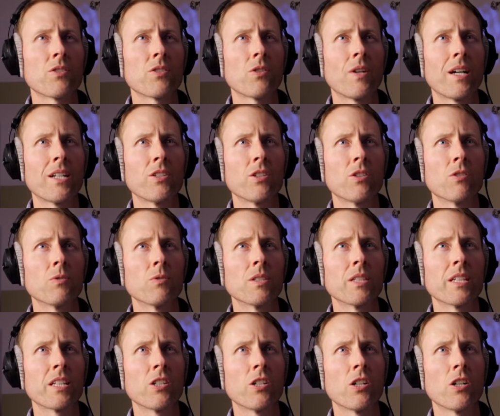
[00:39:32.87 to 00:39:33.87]
so I don't
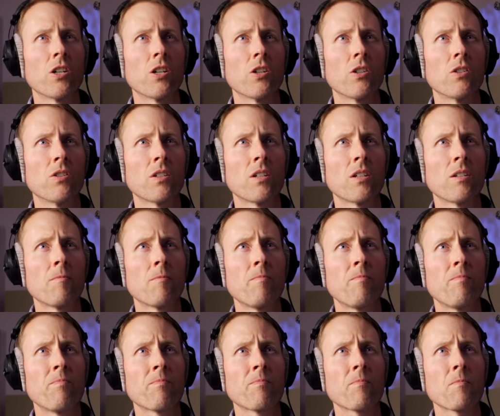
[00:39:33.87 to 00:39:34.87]
really know
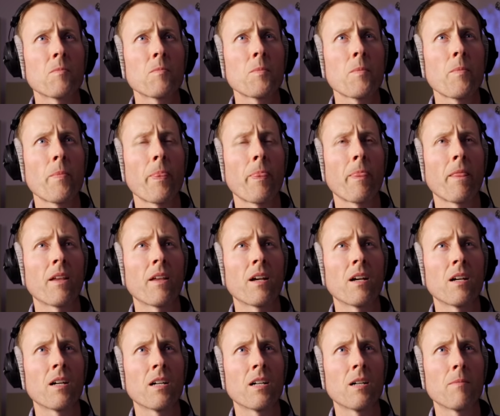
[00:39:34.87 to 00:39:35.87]

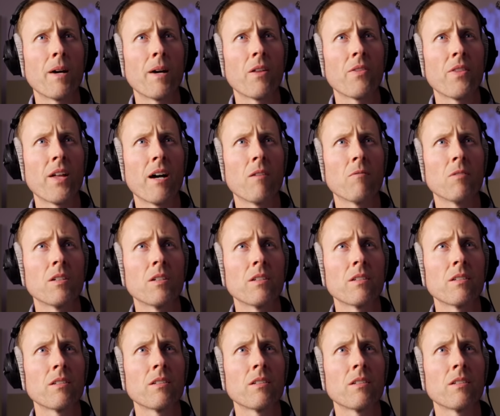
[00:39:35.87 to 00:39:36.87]
uh, about that one.